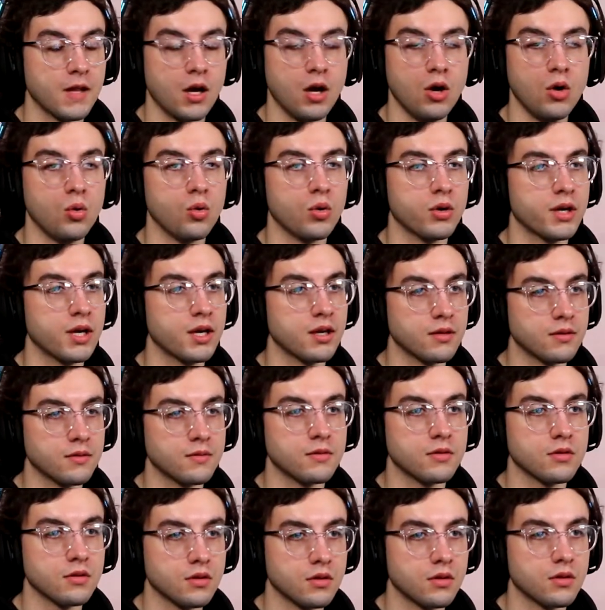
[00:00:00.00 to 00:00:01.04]
Oh, okay.
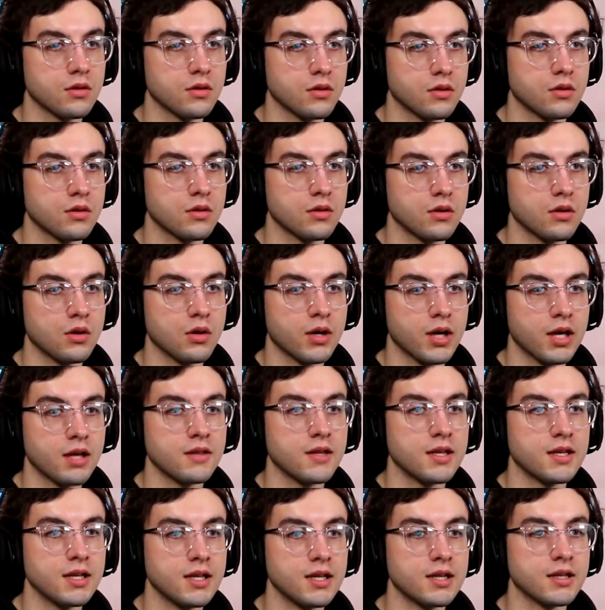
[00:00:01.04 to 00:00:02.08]
Okay,
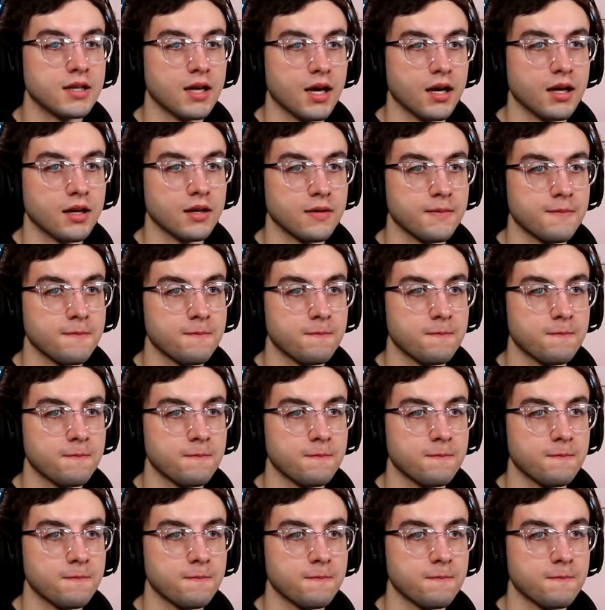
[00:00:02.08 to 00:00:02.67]
they didn't die.